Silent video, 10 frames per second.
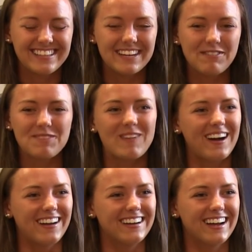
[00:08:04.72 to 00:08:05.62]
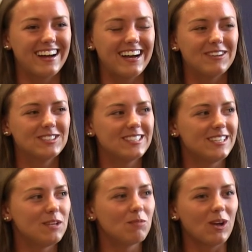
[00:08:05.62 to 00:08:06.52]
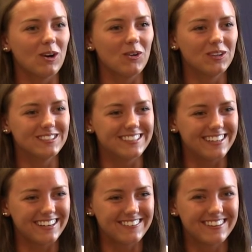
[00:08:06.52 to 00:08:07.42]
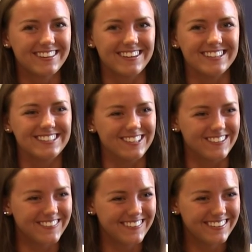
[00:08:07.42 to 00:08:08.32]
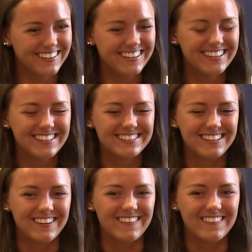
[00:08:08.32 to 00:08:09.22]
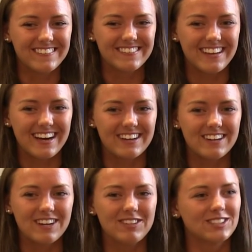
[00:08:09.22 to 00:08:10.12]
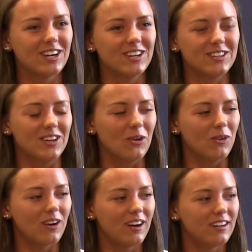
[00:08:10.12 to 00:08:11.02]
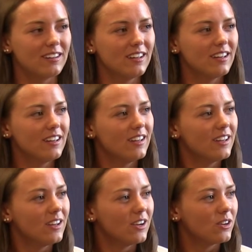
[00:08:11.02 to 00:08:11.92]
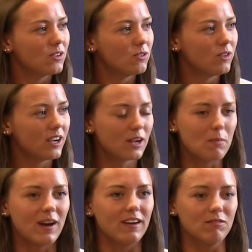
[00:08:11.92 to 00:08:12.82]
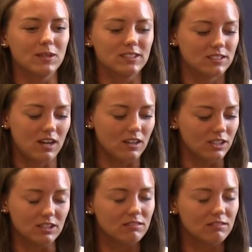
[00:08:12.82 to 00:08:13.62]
Definitely mine. I was the team low this year with 32. So, yeah, none of us are good, though. We get competitive, but it's not good.